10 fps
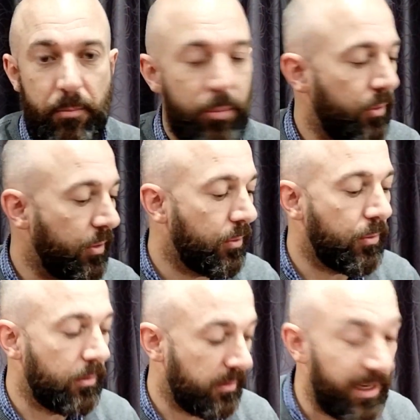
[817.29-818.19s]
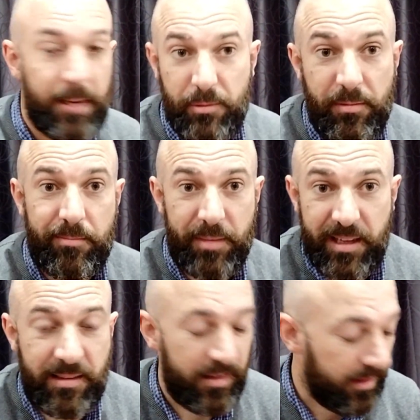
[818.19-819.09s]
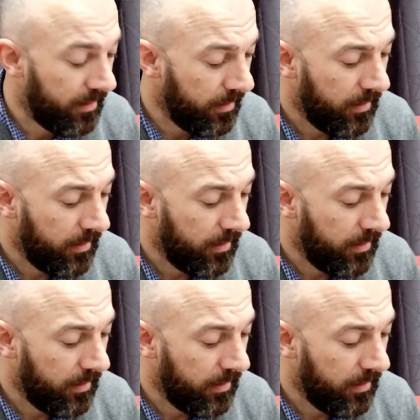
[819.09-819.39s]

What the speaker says: booty call table, but that's in there.